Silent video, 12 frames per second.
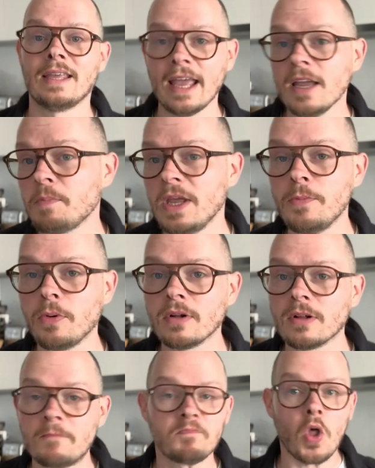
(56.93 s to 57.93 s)
Getting
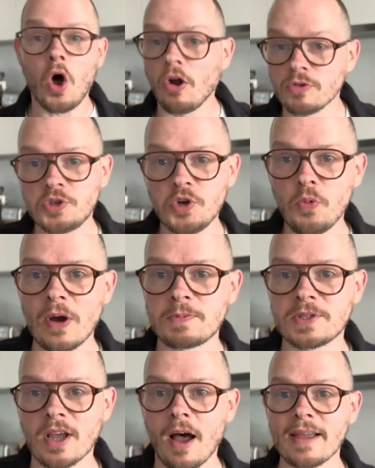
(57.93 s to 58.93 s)
people onto your
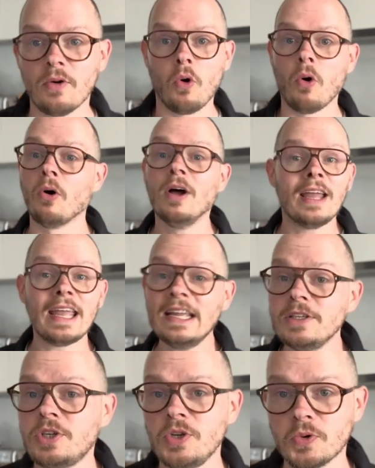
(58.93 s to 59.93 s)
website or
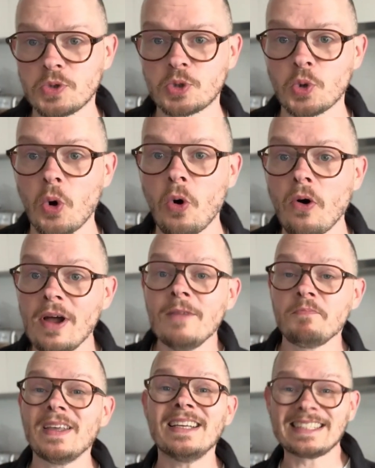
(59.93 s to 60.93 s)
into your store
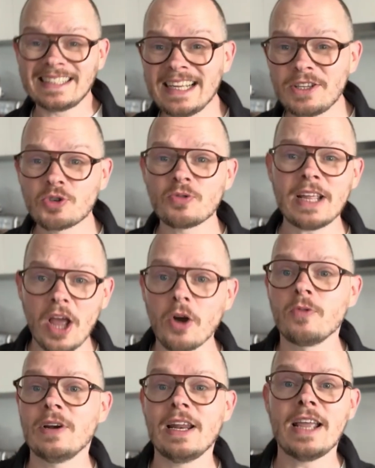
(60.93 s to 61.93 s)
is literally
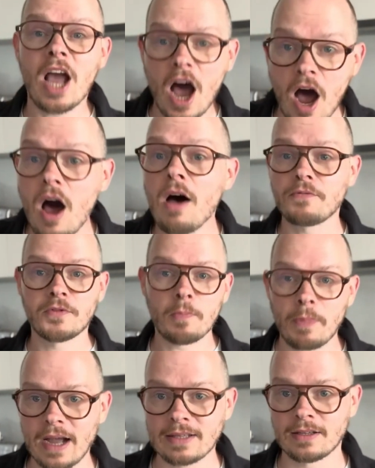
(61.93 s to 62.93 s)
only half the
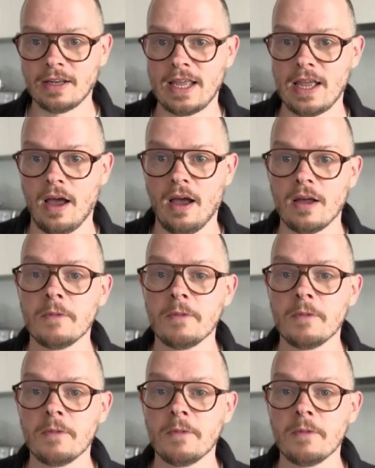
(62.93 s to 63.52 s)
battle here.